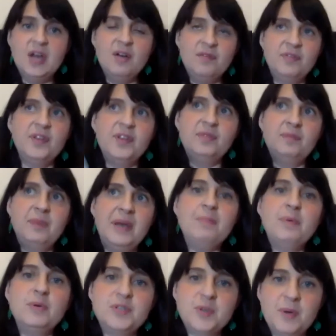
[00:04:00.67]
for
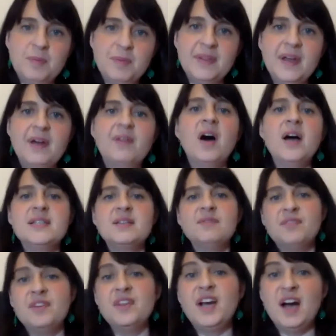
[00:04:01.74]
people to open their eyes and
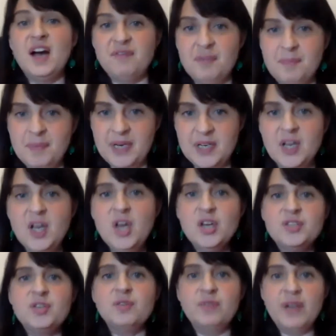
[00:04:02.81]
for the government
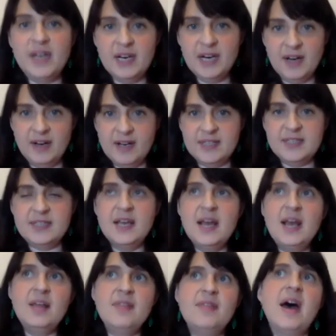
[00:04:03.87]
to realize
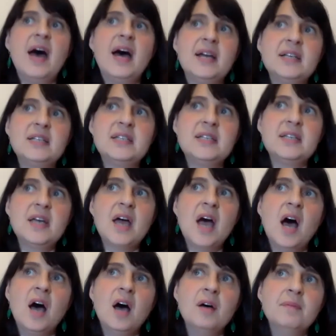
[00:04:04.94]
that
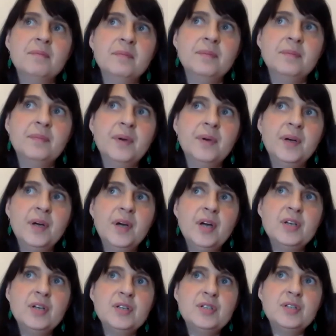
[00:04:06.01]
foreign
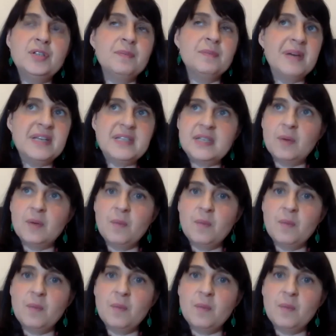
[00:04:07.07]
domestic